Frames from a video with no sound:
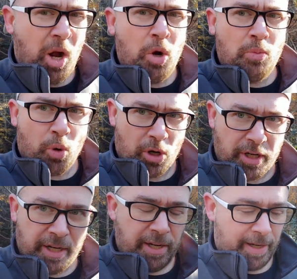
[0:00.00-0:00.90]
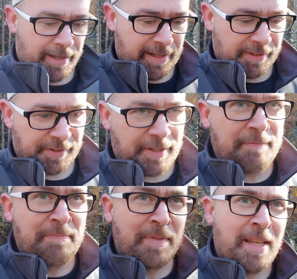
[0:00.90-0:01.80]
homework, I guess.
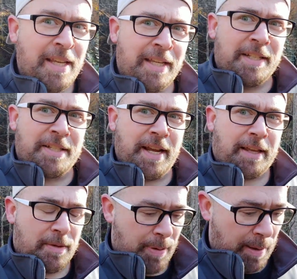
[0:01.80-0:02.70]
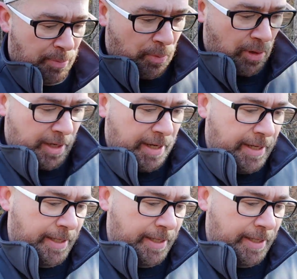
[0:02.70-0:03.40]
Check the paperwork.